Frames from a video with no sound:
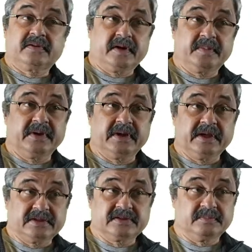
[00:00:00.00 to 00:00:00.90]
therapy
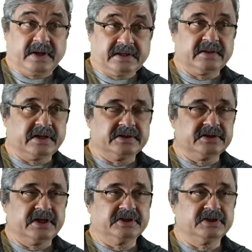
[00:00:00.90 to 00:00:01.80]
is mitral
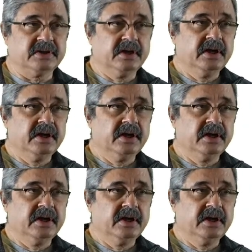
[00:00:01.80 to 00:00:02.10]
regurgitation.